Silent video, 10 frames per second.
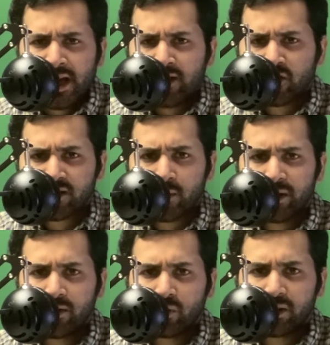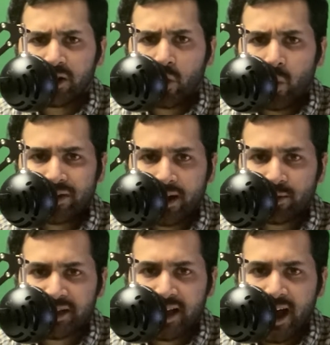It's just that we didn't really know when that
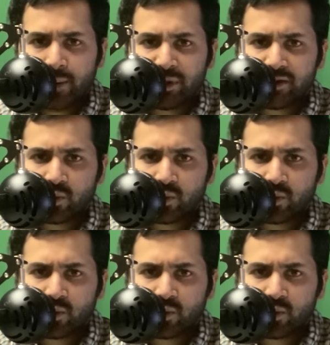was going to happen,